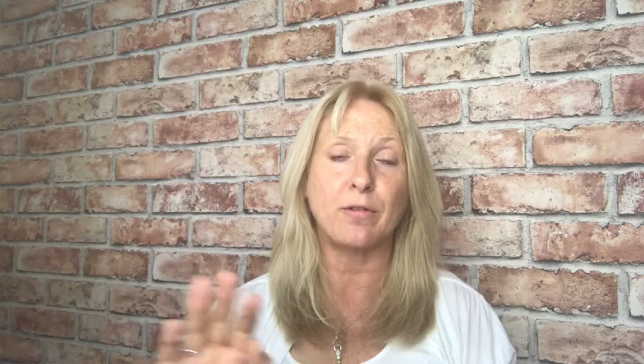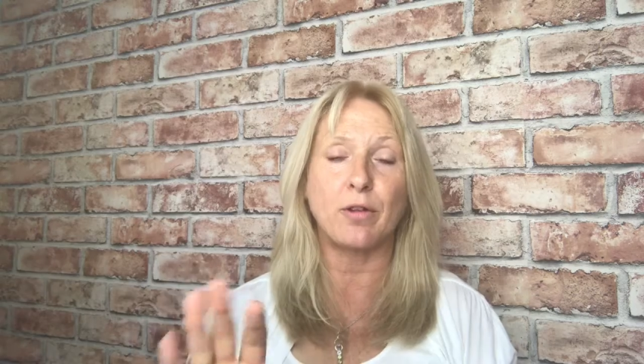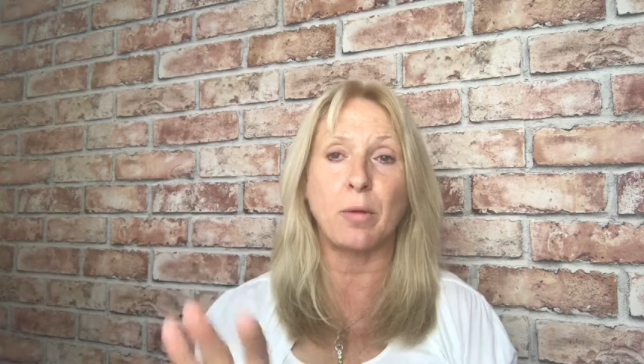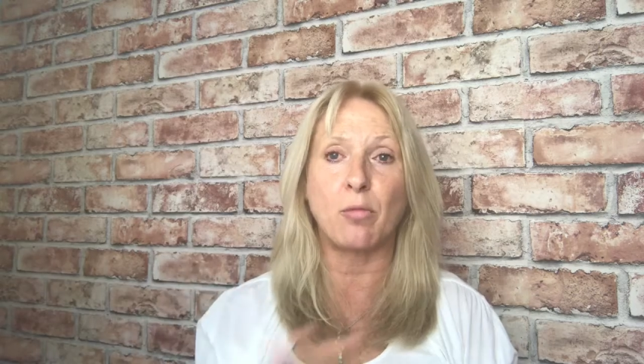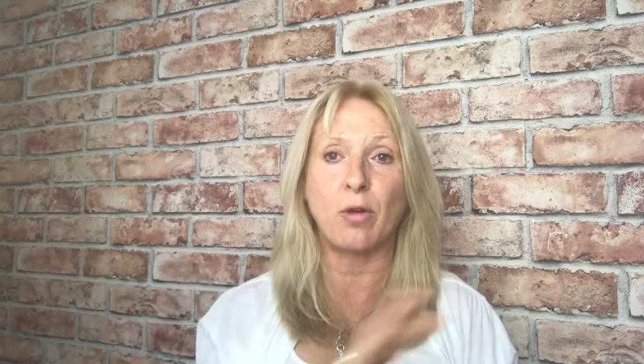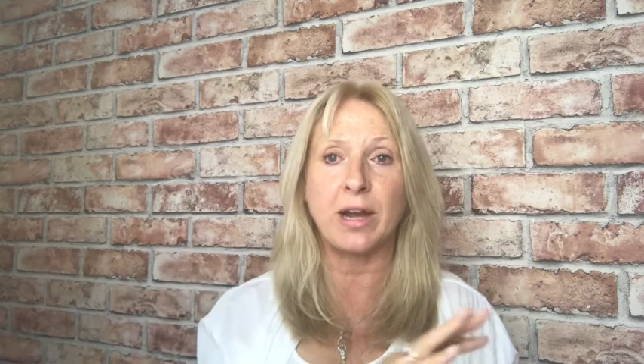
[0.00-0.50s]

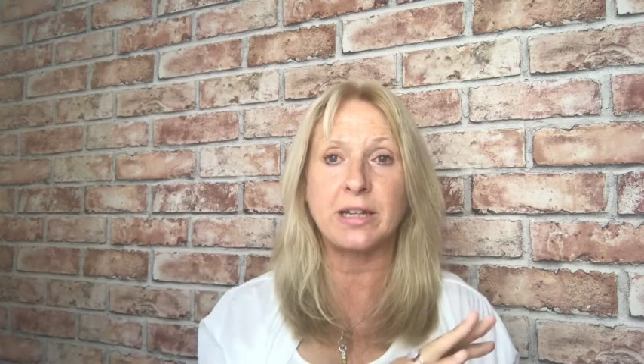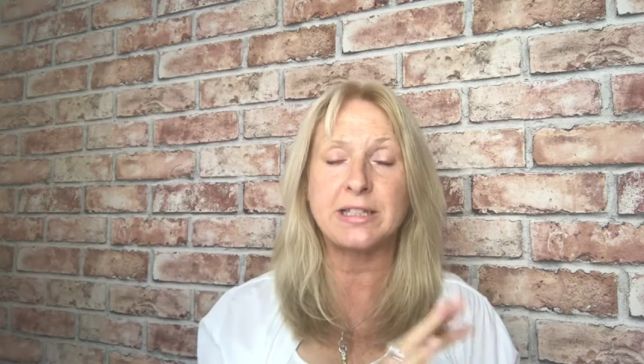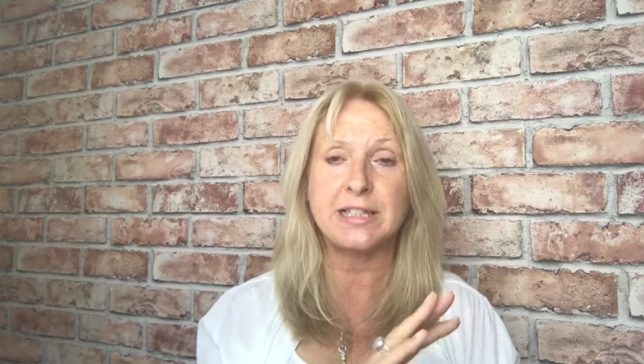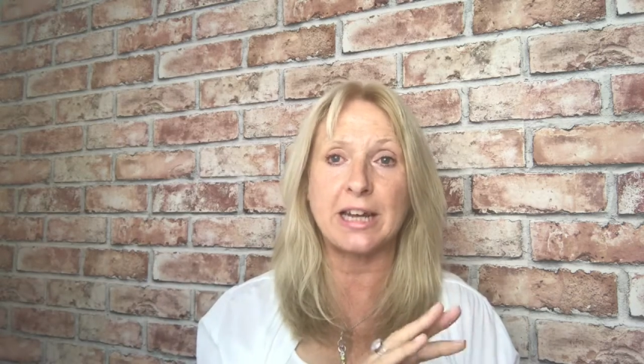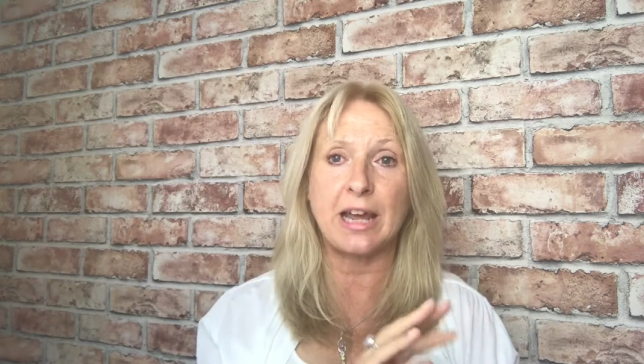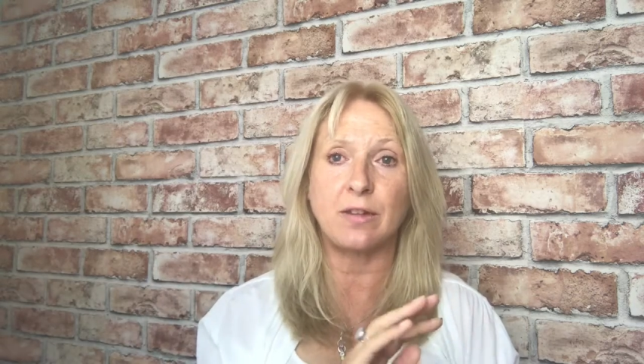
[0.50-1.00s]
from right
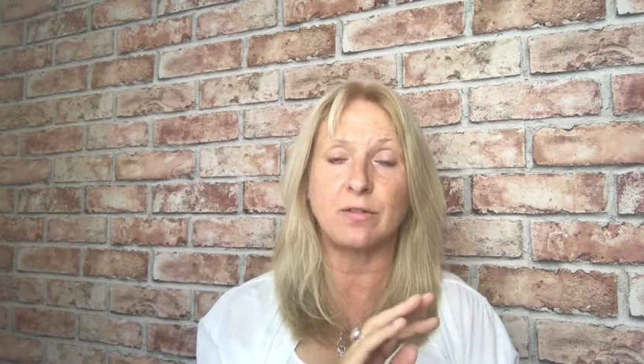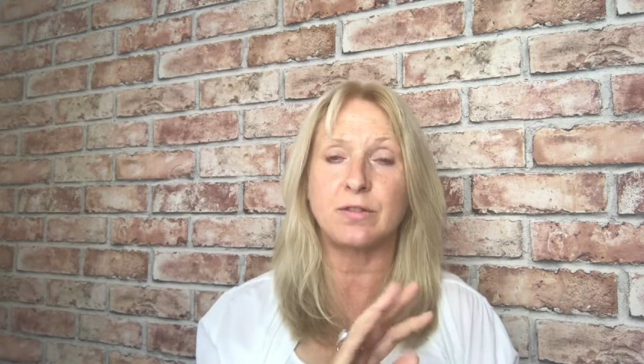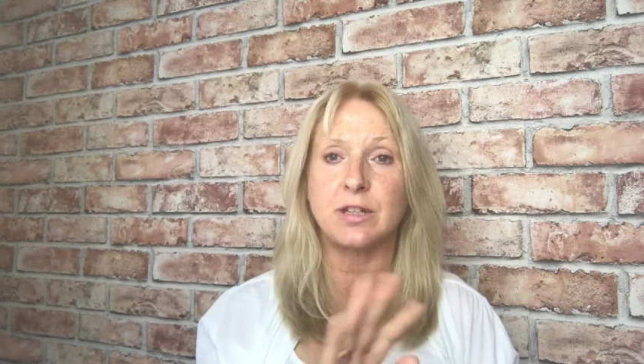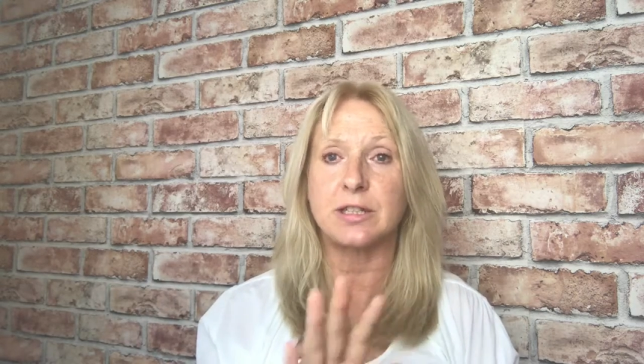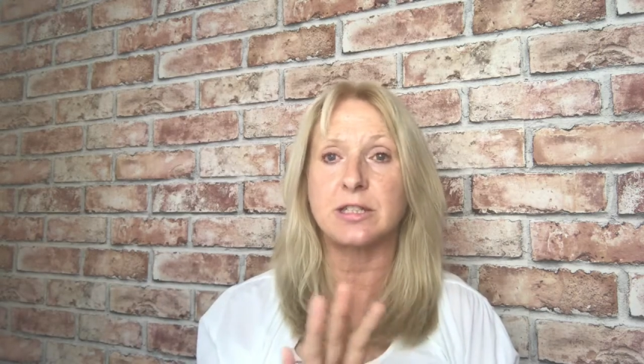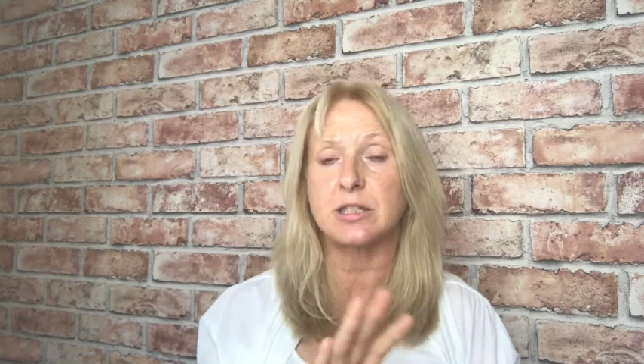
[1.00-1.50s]
to
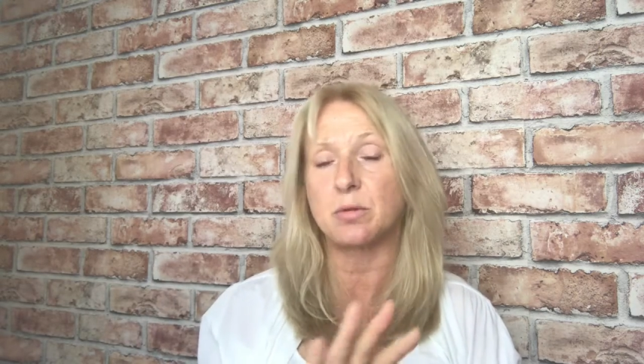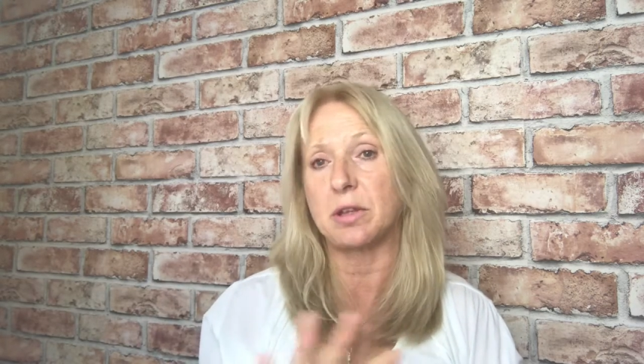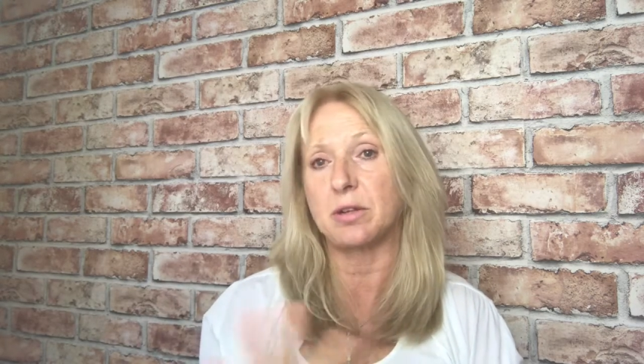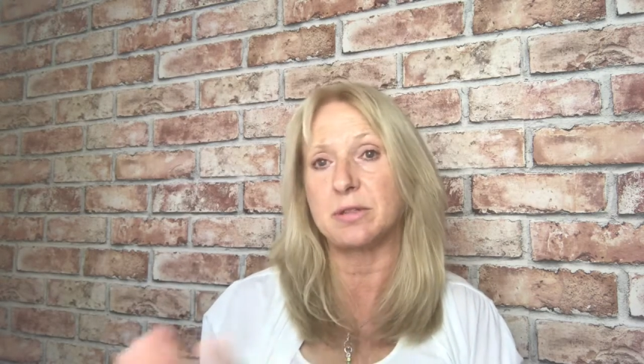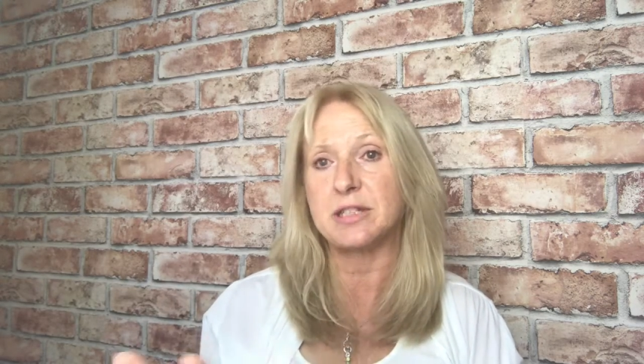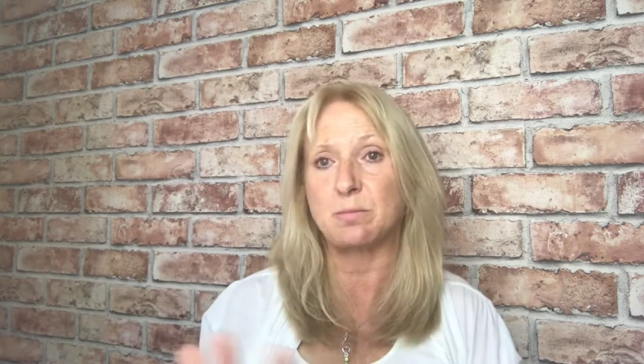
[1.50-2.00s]
left as to
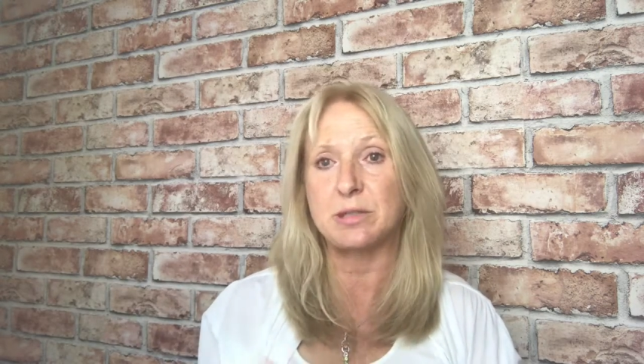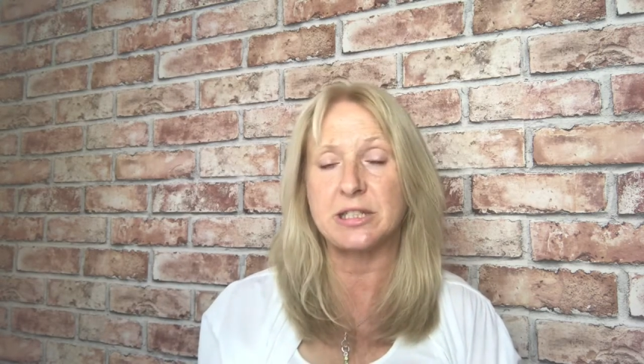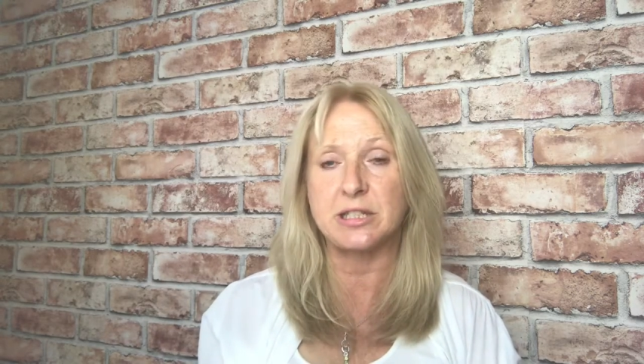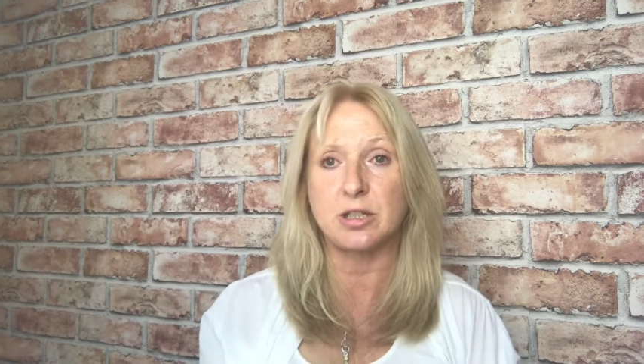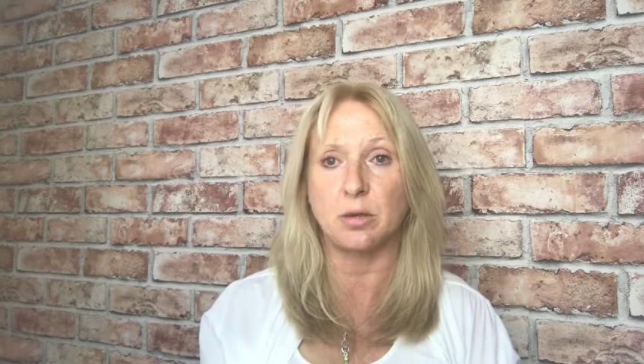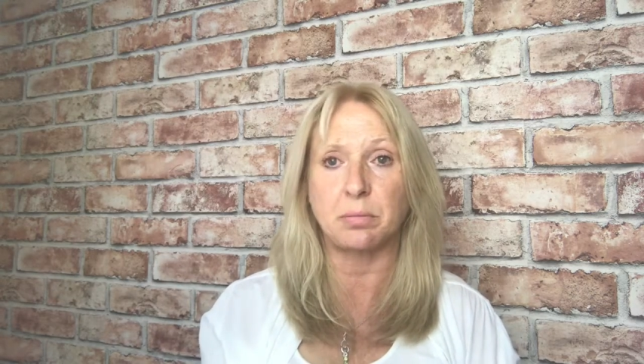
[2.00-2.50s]
whether it's
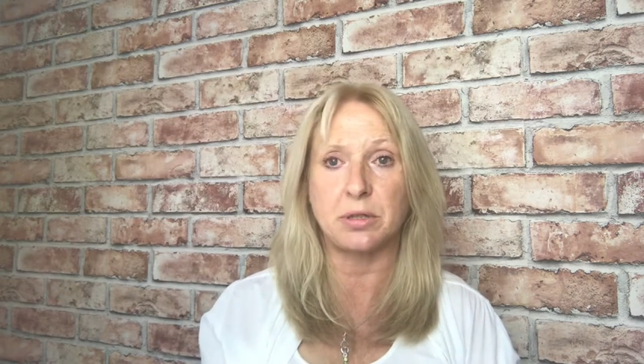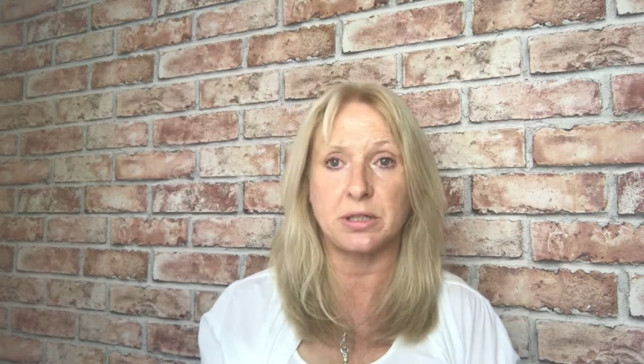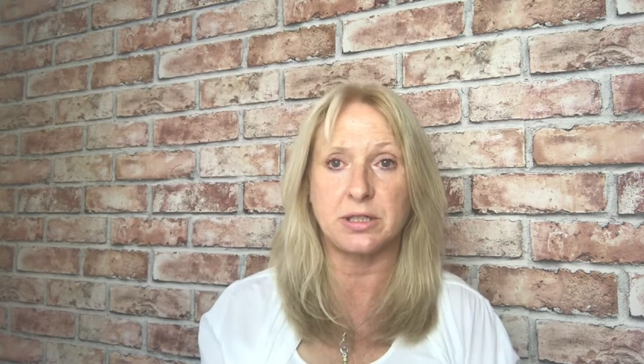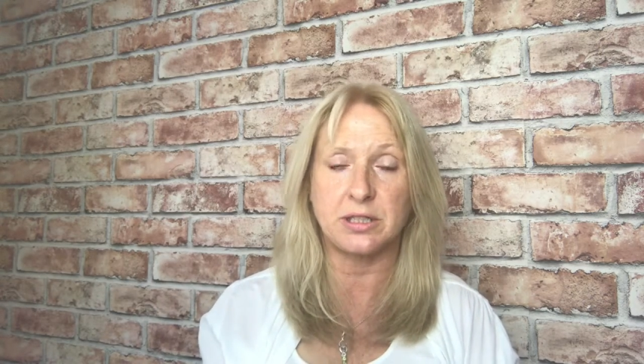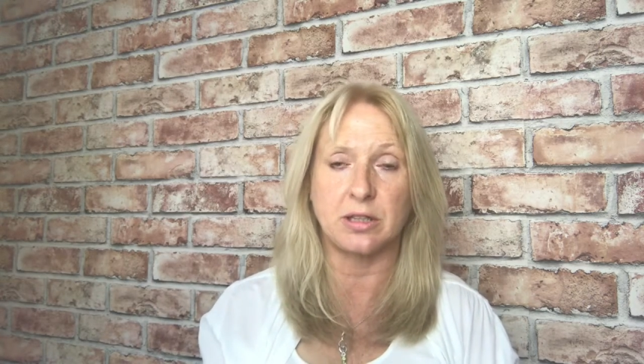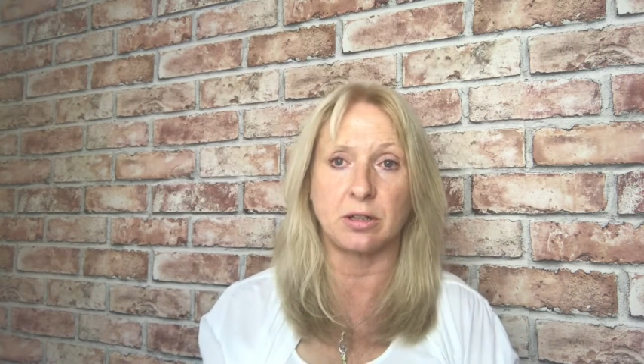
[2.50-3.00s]
business or
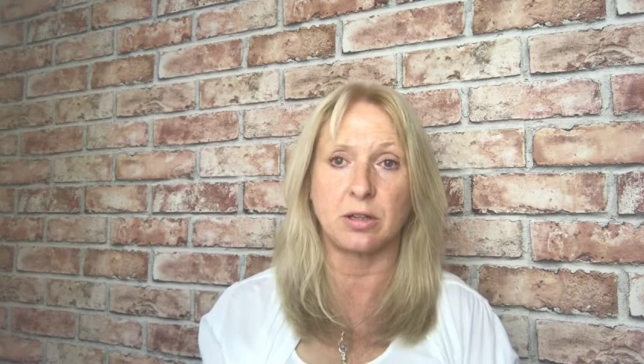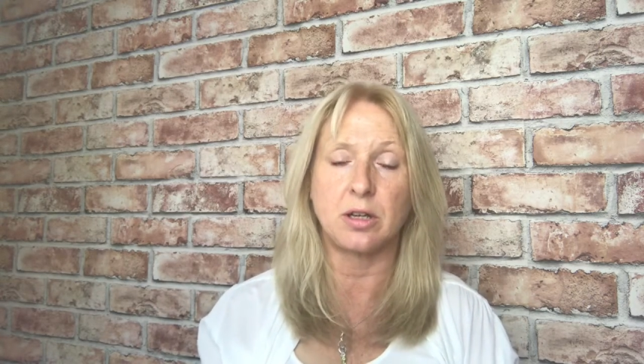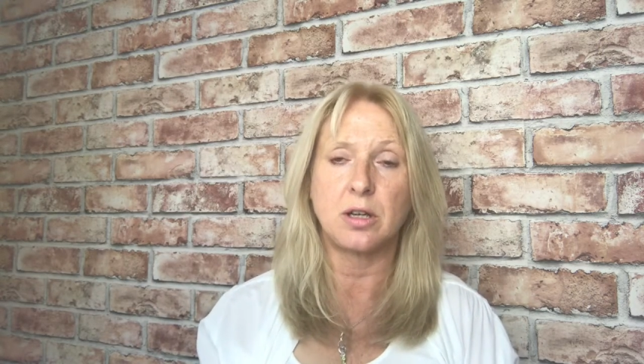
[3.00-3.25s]
personal,